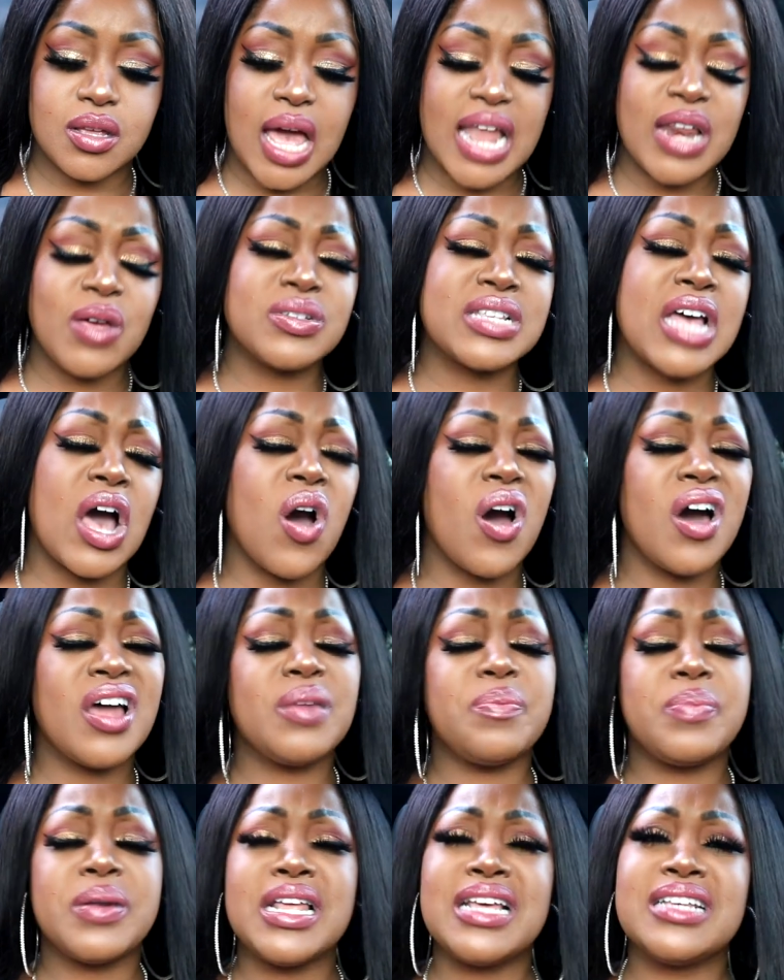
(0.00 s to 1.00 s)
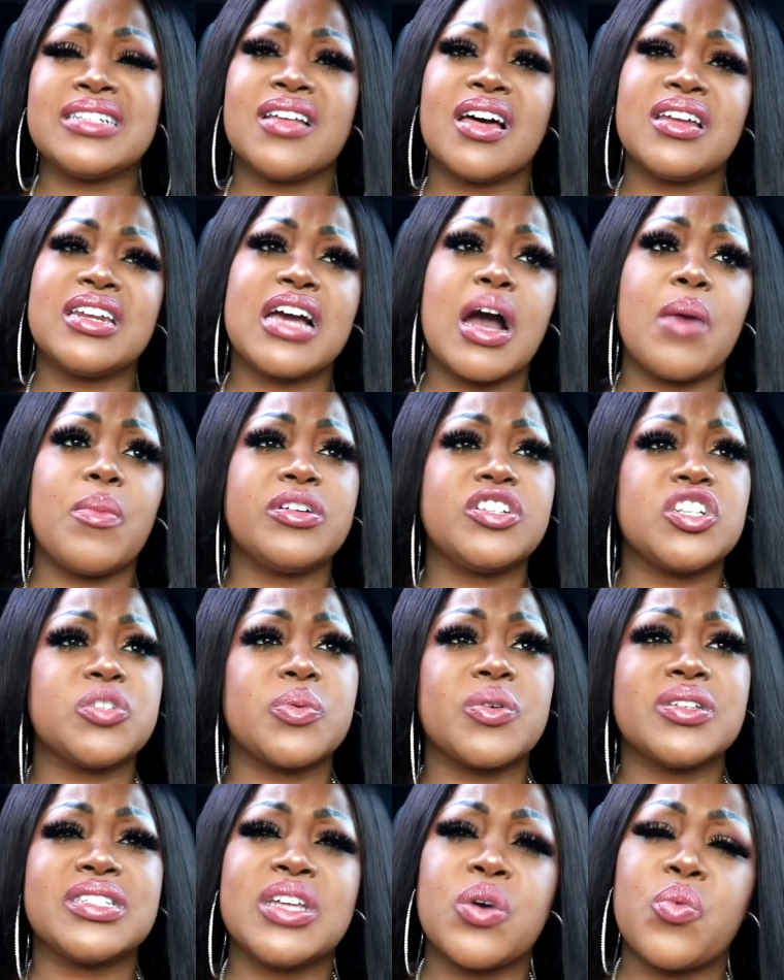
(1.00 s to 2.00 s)
And he was like, Oh, please, Lani, come on, just
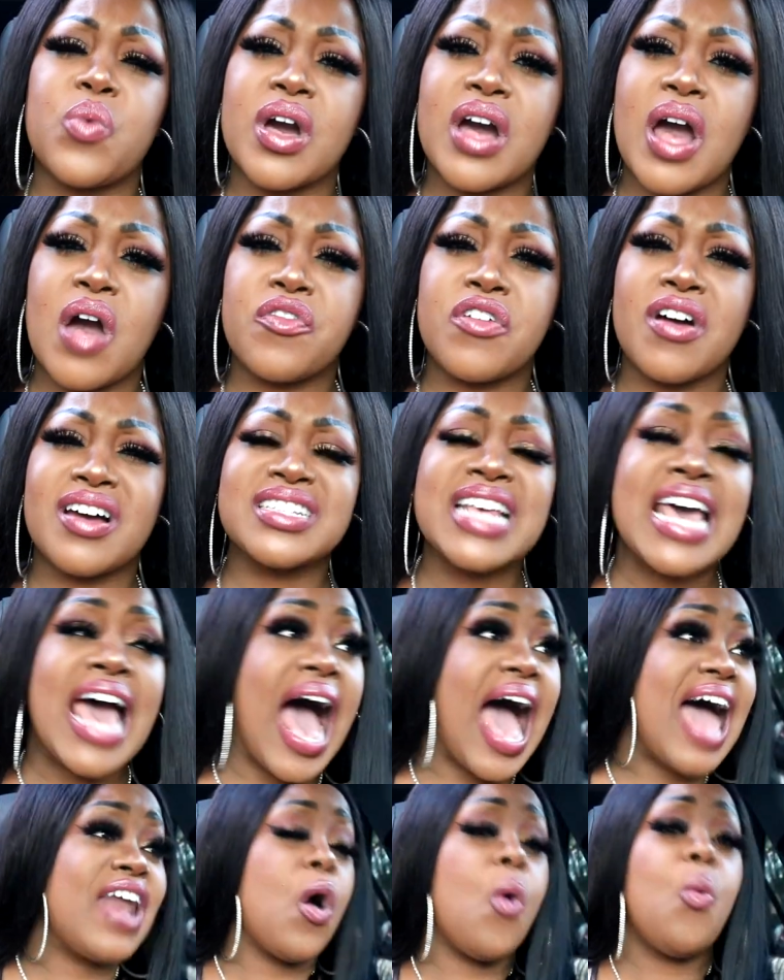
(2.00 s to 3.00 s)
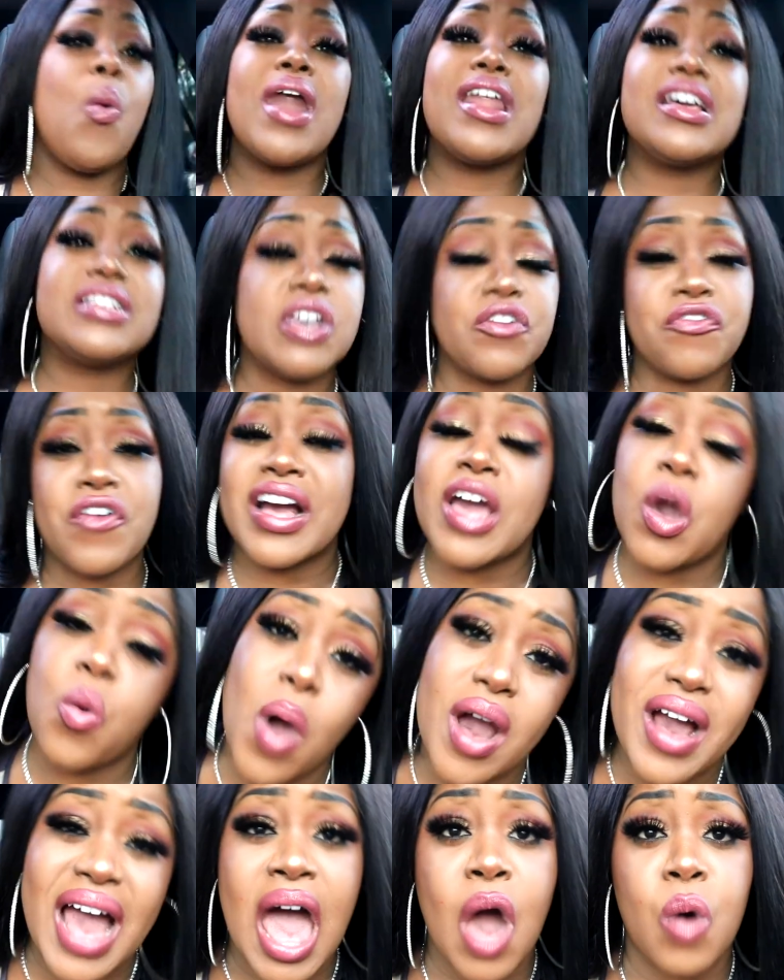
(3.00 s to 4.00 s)
because it didn't work out for us. I don't wanted to fucking
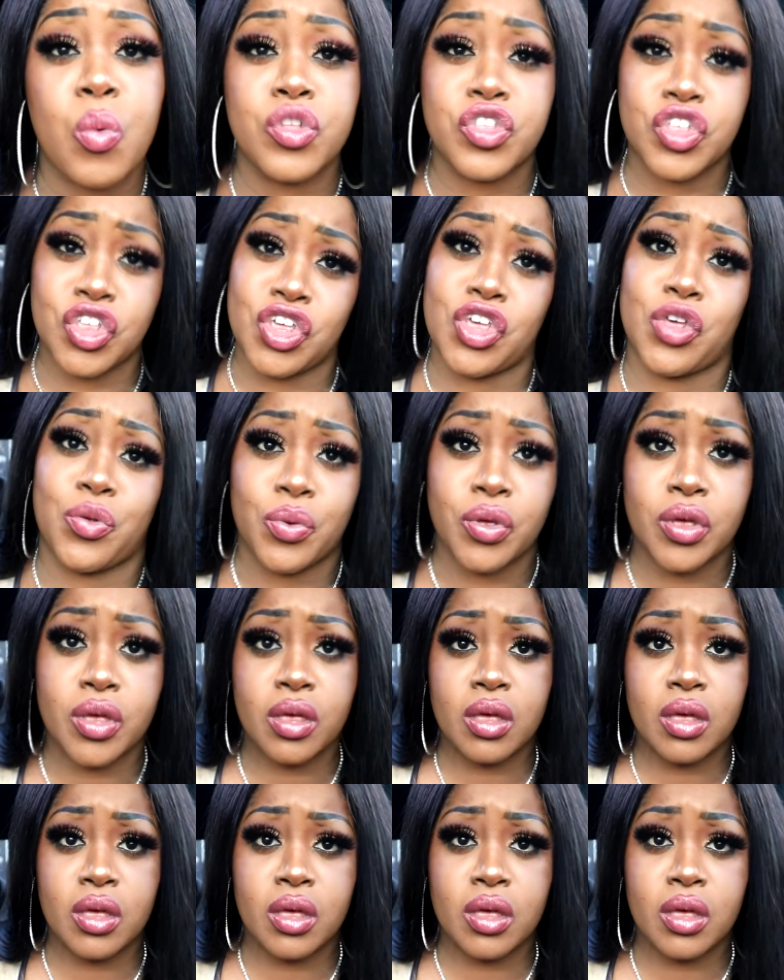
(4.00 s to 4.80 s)
work out with you.